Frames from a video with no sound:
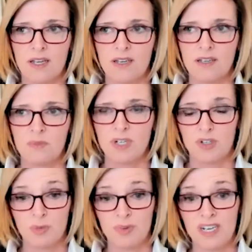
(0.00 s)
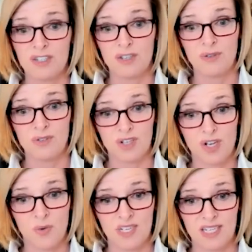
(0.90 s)
And because your brain's
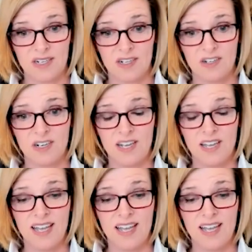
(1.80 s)
used to going there